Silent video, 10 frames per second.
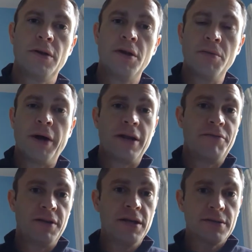But
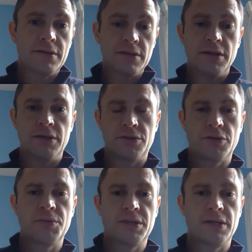if it is in a
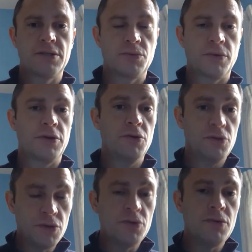circumstances where you
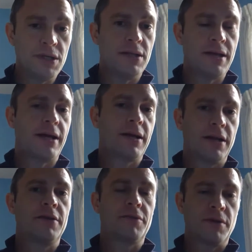do need that
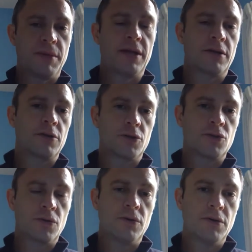kind of command and
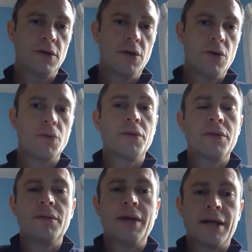control, well,
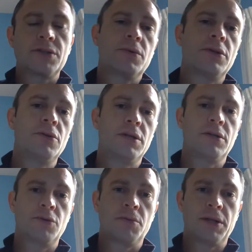then that's when you
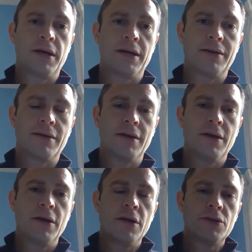need to apply it.
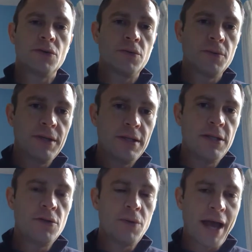So really,
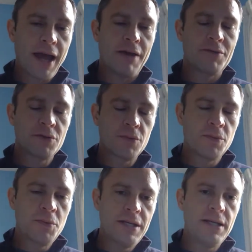you have to
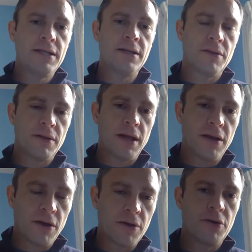read
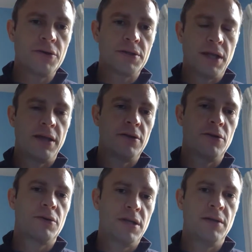and understand
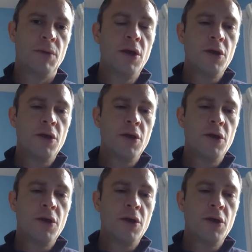your team.